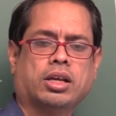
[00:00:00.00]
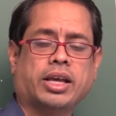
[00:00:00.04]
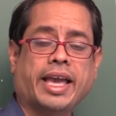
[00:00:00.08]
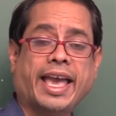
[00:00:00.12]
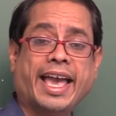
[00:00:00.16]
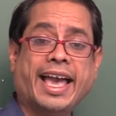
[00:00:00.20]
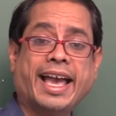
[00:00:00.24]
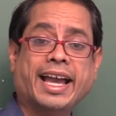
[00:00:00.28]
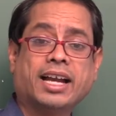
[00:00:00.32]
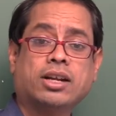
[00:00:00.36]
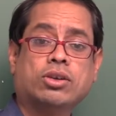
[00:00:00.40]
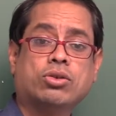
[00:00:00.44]

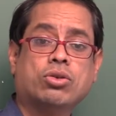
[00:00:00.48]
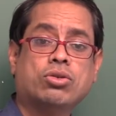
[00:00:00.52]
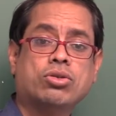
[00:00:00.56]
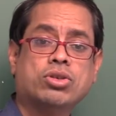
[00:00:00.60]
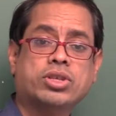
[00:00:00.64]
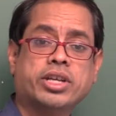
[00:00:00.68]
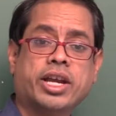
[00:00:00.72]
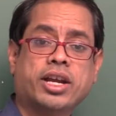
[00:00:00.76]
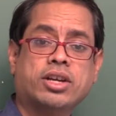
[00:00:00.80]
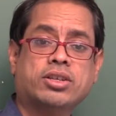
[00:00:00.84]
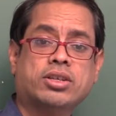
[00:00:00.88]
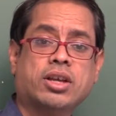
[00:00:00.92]
active
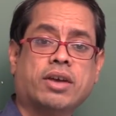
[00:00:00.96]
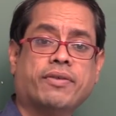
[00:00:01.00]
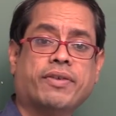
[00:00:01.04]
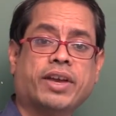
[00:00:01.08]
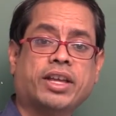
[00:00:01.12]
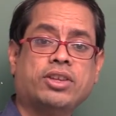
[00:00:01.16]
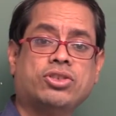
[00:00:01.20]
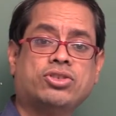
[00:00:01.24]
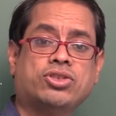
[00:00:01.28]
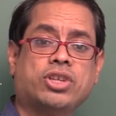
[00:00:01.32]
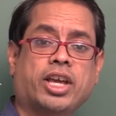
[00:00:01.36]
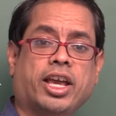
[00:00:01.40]
sites of
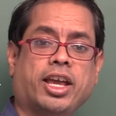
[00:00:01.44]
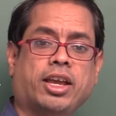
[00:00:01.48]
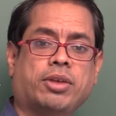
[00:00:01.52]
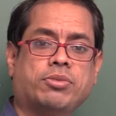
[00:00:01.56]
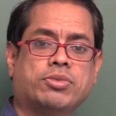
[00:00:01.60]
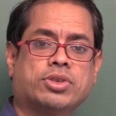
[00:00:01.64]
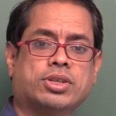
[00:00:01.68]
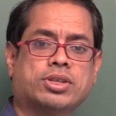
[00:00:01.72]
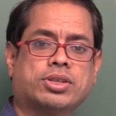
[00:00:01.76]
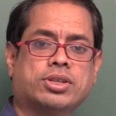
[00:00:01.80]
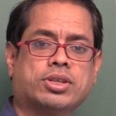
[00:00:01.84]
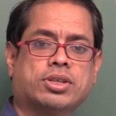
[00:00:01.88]

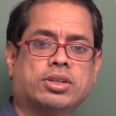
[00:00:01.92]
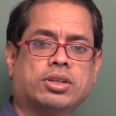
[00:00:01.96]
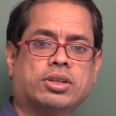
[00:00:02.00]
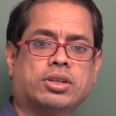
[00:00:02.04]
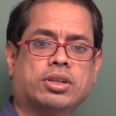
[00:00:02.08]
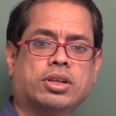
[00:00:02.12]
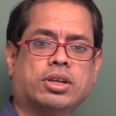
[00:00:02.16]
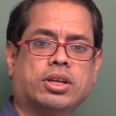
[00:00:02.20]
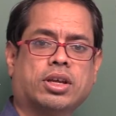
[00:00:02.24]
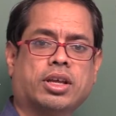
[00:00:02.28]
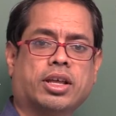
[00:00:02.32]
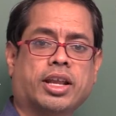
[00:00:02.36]
enzymes,
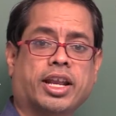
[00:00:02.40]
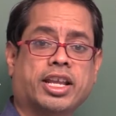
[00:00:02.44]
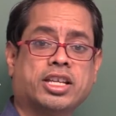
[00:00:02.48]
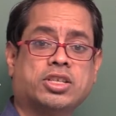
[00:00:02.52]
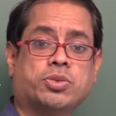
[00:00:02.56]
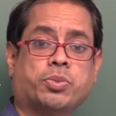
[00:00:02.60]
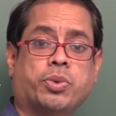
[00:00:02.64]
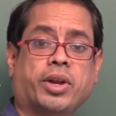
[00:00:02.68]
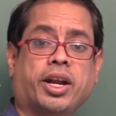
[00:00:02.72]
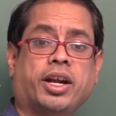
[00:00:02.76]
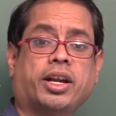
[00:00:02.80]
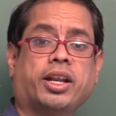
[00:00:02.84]

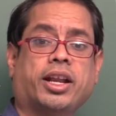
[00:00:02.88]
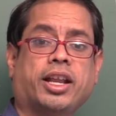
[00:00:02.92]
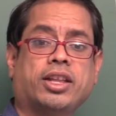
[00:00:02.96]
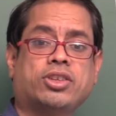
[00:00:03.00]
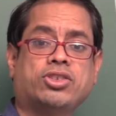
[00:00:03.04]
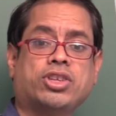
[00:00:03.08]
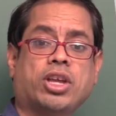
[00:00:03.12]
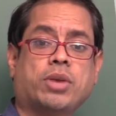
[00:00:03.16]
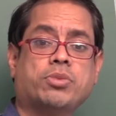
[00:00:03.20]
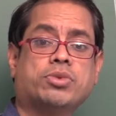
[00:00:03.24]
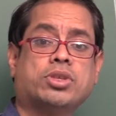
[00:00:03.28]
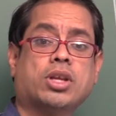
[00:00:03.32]
respiratory
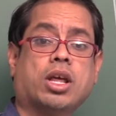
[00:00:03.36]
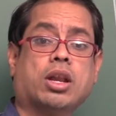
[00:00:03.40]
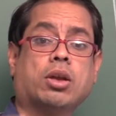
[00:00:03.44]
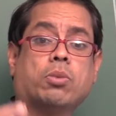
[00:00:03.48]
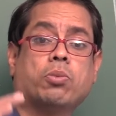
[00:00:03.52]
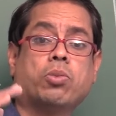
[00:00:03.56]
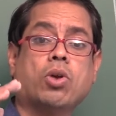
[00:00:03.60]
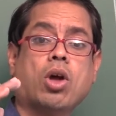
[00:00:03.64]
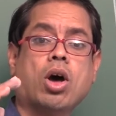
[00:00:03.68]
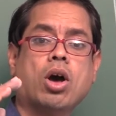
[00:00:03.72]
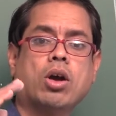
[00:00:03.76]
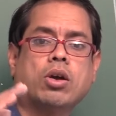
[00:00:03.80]
enzymes are
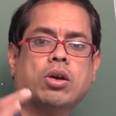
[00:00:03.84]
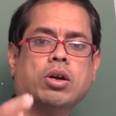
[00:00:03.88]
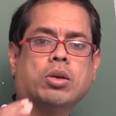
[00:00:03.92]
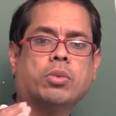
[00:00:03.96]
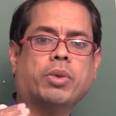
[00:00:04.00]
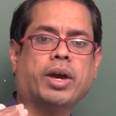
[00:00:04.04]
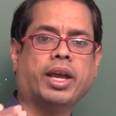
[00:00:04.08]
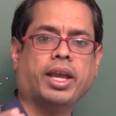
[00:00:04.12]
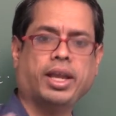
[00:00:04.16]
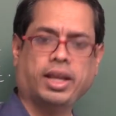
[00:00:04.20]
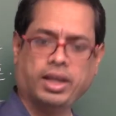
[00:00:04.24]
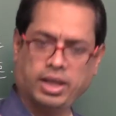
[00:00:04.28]
blocked
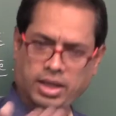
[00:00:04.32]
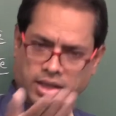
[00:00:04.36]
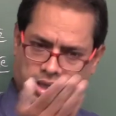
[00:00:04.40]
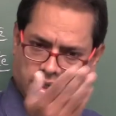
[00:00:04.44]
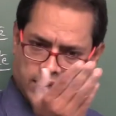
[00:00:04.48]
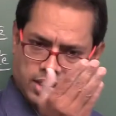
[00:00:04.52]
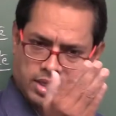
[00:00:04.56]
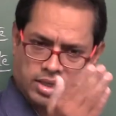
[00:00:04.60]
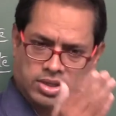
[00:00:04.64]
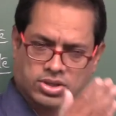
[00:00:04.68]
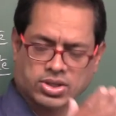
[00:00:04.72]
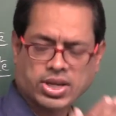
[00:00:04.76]
by
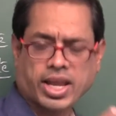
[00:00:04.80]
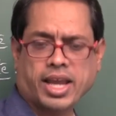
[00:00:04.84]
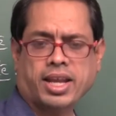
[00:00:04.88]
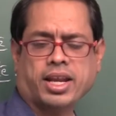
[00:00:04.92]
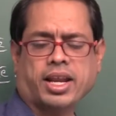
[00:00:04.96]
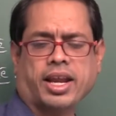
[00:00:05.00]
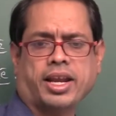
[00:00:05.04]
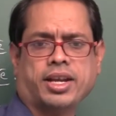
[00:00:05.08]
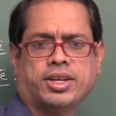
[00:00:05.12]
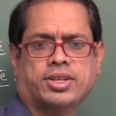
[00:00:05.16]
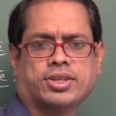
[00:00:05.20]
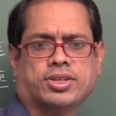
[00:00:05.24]

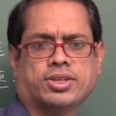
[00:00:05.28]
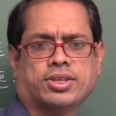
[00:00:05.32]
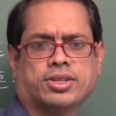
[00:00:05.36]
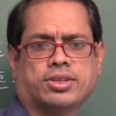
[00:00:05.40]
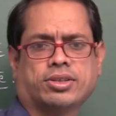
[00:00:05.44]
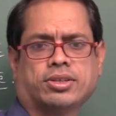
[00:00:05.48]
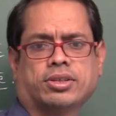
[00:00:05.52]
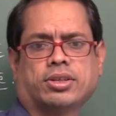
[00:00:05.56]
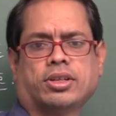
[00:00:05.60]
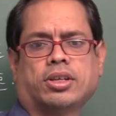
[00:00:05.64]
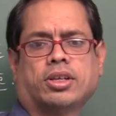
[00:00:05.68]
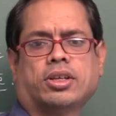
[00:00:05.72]
cyanides.
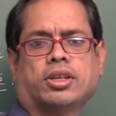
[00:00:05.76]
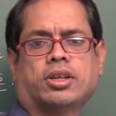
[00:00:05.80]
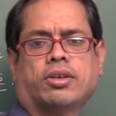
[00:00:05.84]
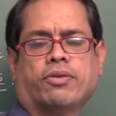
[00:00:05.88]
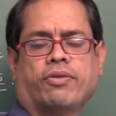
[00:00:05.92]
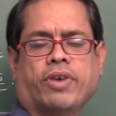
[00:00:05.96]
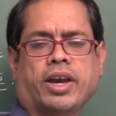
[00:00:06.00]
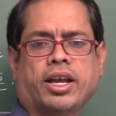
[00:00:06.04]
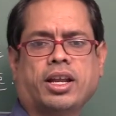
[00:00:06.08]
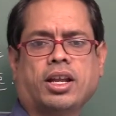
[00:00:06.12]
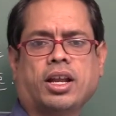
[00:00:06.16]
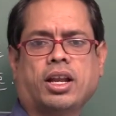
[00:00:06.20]

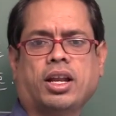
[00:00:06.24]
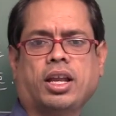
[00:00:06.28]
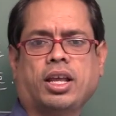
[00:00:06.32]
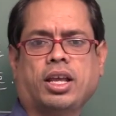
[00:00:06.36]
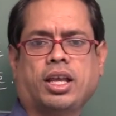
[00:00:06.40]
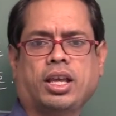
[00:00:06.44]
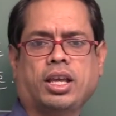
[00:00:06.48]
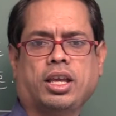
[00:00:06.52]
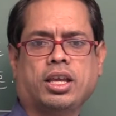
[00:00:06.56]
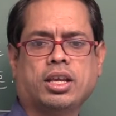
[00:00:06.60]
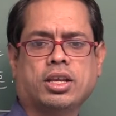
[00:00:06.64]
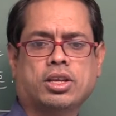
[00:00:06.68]

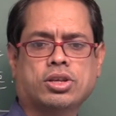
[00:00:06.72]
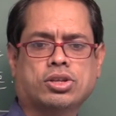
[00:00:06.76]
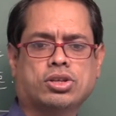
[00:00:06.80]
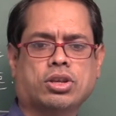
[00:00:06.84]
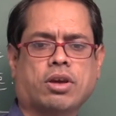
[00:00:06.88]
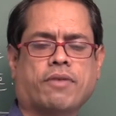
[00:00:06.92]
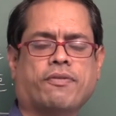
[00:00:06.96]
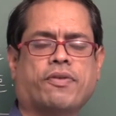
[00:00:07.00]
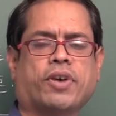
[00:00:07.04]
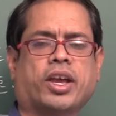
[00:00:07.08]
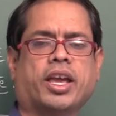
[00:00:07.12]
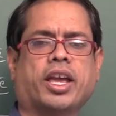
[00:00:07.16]
Finally,
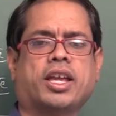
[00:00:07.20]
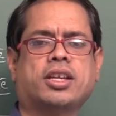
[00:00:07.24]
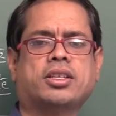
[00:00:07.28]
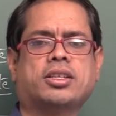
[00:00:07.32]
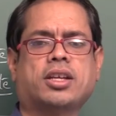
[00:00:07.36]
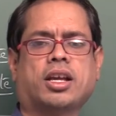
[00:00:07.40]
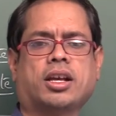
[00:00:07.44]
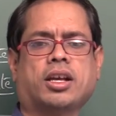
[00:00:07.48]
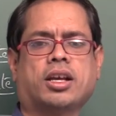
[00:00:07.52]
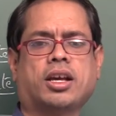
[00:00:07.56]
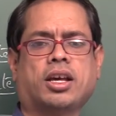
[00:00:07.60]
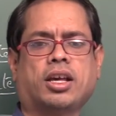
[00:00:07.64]
suffocation
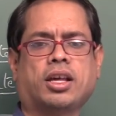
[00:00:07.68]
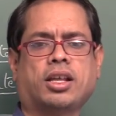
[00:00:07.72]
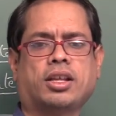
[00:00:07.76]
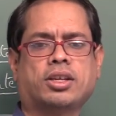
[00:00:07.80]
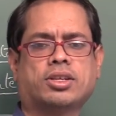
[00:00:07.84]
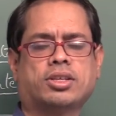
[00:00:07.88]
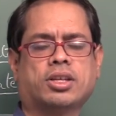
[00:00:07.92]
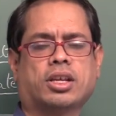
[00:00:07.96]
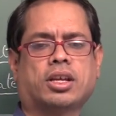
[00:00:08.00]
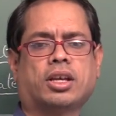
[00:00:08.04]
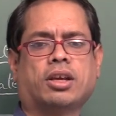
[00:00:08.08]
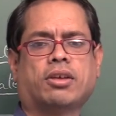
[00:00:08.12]

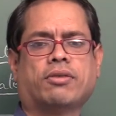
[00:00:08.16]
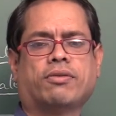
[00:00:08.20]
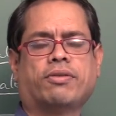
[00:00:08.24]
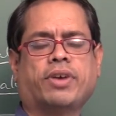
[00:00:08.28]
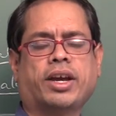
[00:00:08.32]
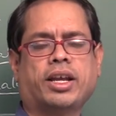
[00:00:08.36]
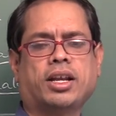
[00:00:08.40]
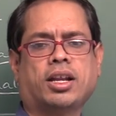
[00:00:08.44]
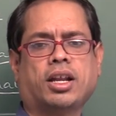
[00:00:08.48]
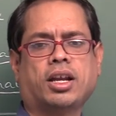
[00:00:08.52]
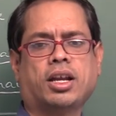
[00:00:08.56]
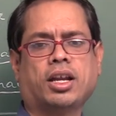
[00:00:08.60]
occurs.
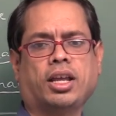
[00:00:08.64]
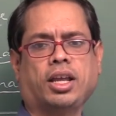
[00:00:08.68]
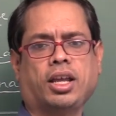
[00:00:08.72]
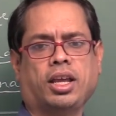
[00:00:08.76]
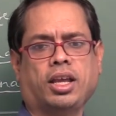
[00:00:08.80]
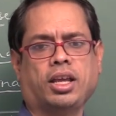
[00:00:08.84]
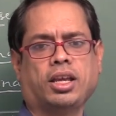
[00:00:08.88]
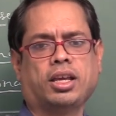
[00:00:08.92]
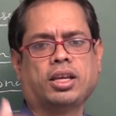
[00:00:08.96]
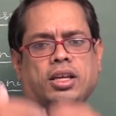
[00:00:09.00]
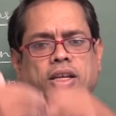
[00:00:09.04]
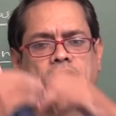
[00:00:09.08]

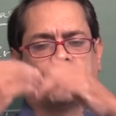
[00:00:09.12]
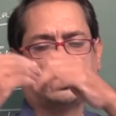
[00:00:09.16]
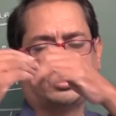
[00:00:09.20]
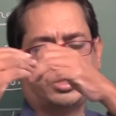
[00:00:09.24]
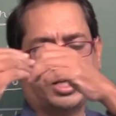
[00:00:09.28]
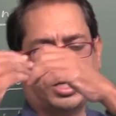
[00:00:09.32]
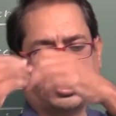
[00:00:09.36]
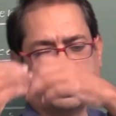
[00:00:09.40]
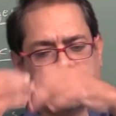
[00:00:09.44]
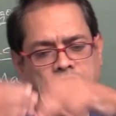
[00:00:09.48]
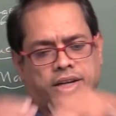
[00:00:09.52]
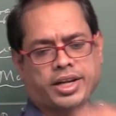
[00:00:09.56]
Finally,
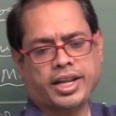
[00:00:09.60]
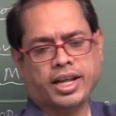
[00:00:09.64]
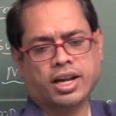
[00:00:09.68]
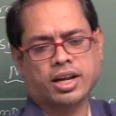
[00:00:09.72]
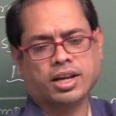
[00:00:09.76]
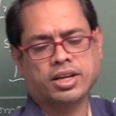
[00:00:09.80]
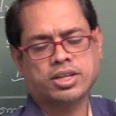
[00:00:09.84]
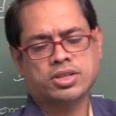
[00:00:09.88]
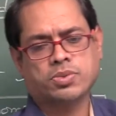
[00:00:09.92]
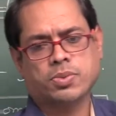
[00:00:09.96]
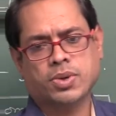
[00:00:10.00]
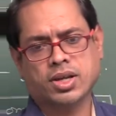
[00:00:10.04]
that
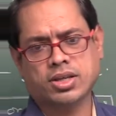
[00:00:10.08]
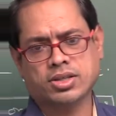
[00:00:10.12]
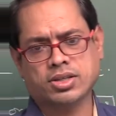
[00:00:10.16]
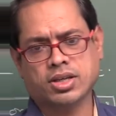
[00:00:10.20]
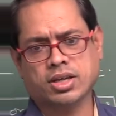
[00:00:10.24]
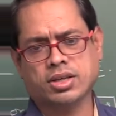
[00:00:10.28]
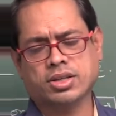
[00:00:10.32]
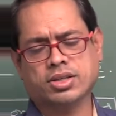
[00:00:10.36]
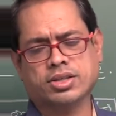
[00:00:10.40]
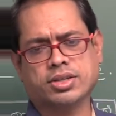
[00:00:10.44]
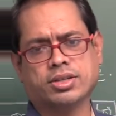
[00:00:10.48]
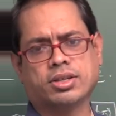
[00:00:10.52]
terrorist
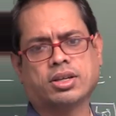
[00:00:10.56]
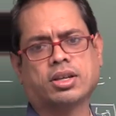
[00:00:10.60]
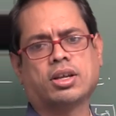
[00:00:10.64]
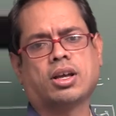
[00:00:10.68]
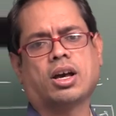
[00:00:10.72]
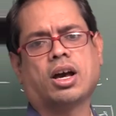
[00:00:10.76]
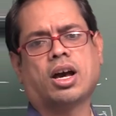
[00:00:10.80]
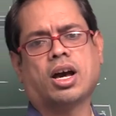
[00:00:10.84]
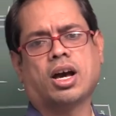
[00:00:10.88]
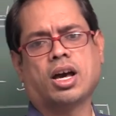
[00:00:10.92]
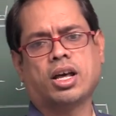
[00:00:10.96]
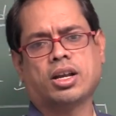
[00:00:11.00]
persons
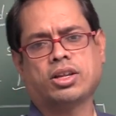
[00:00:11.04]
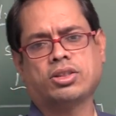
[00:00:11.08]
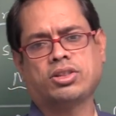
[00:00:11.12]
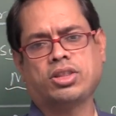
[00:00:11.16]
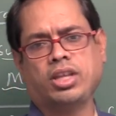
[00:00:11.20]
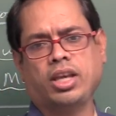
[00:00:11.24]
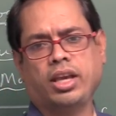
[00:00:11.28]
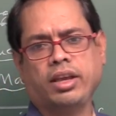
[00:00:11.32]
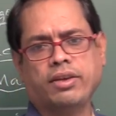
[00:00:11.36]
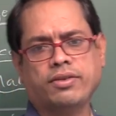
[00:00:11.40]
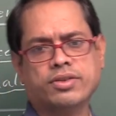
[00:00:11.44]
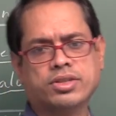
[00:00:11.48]
or
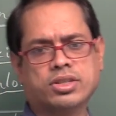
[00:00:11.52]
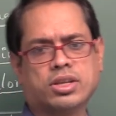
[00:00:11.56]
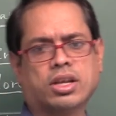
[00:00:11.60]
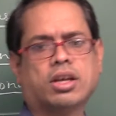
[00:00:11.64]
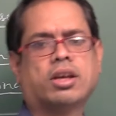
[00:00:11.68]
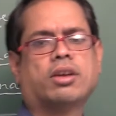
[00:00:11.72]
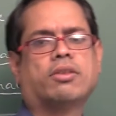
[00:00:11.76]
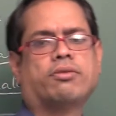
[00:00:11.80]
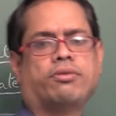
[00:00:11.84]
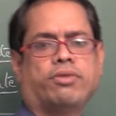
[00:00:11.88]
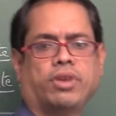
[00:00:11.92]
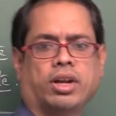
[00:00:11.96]
thieves
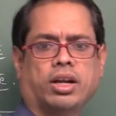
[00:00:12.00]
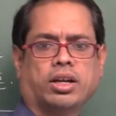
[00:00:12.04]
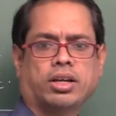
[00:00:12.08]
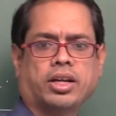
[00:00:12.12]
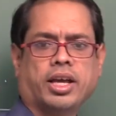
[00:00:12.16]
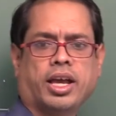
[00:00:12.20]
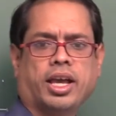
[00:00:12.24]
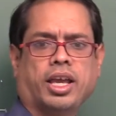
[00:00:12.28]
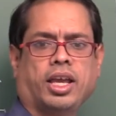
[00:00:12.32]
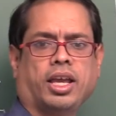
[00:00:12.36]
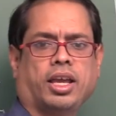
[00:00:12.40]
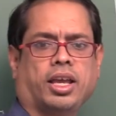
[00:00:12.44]
will
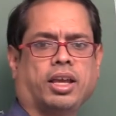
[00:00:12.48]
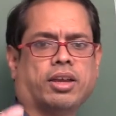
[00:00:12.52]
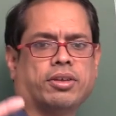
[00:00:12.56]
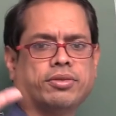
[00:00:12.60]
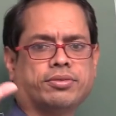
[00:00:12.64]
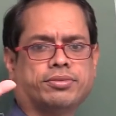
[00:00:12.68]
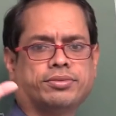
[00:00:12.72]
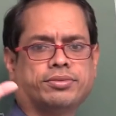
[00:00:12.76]
die.